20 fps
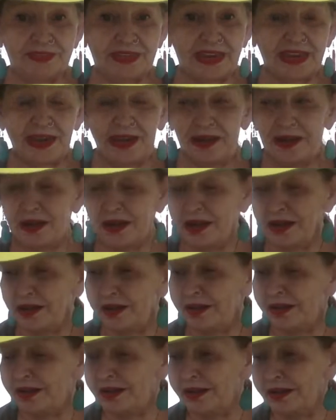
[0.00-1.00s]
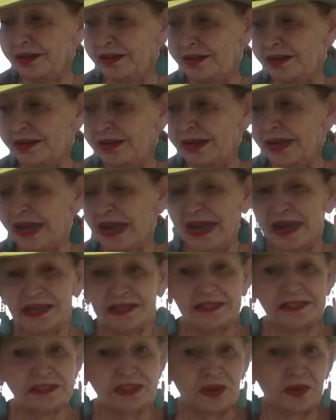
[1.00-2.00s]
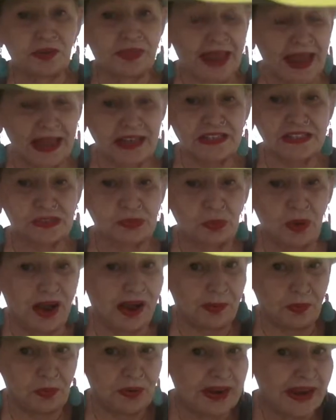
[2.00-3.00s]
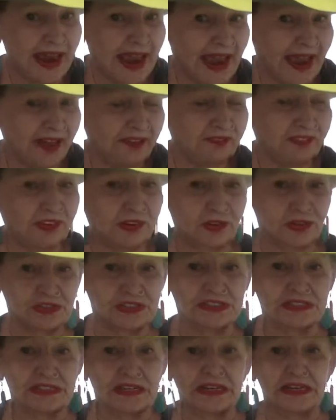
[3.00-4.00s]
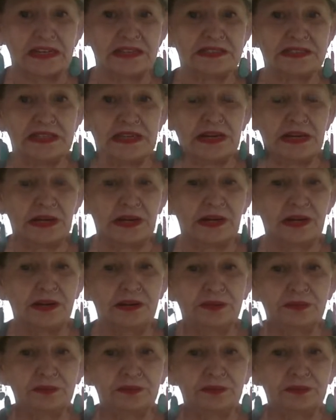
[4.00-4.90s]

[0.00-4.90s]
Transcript: Okay? And so that's why we have those things here.